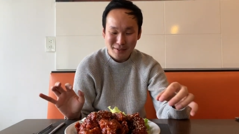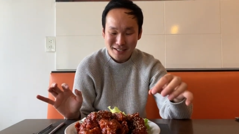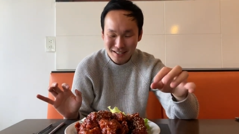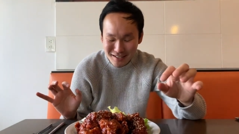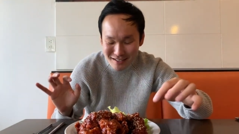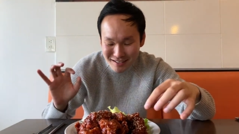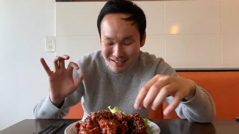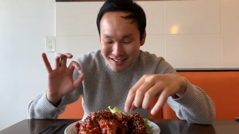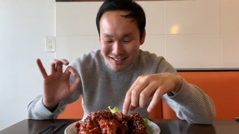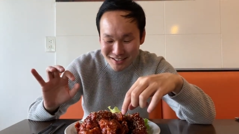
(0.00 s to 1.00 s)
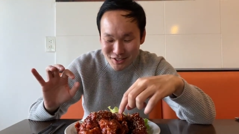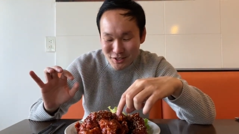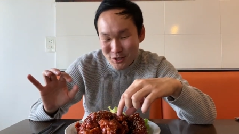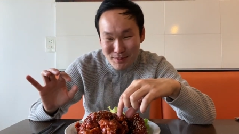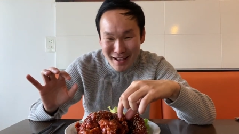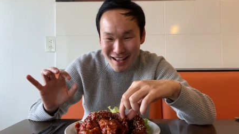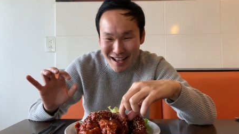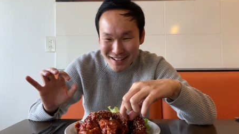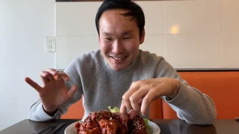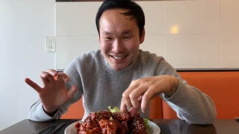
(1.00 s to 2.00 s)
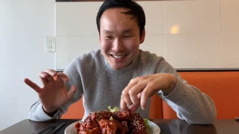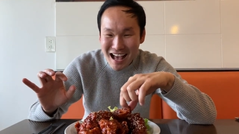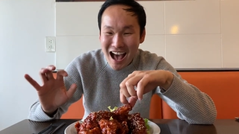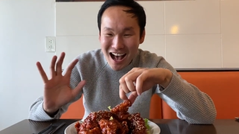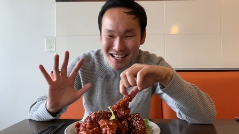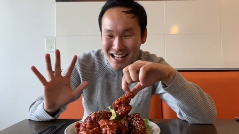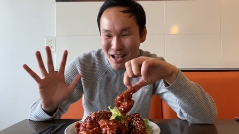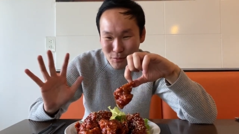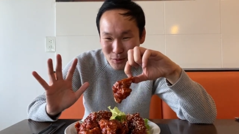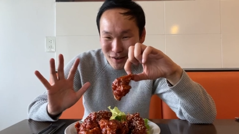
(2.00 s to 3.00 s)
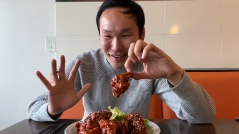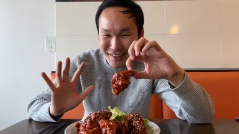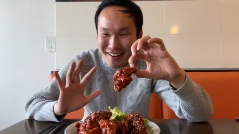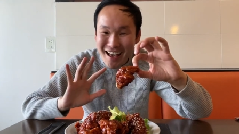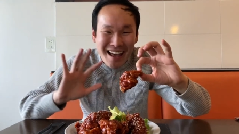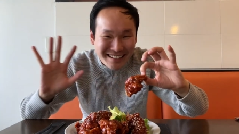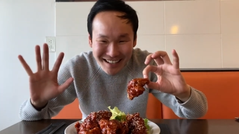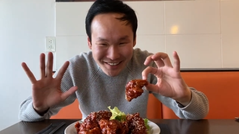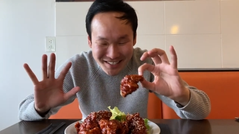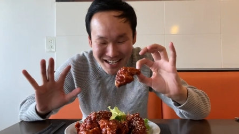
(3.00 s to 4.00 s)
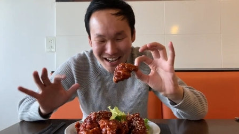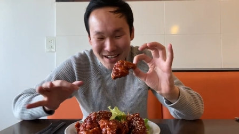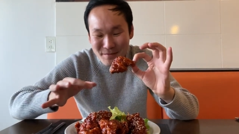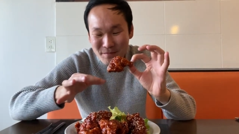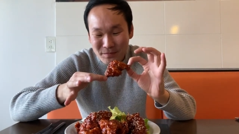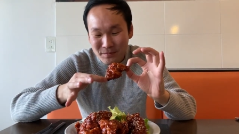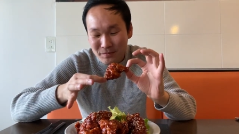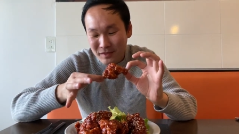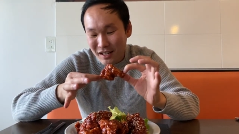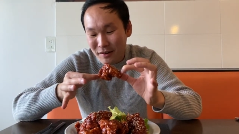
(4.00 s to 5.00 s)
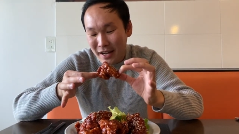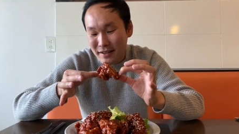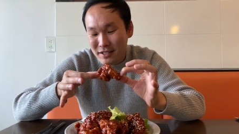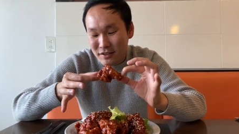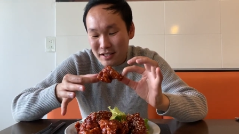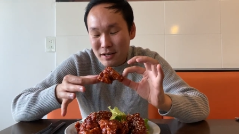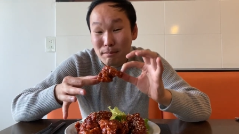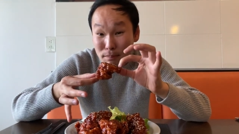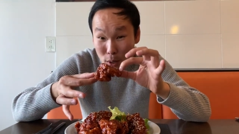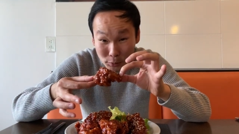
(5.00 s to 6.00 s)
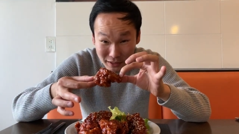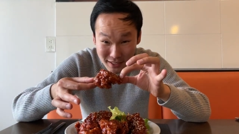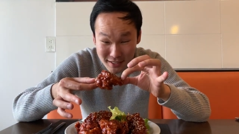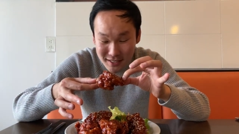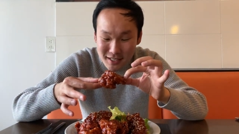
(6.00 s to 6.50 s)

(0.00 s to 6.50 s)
gonna use my hands as I would any other time. All right, so these are boneless.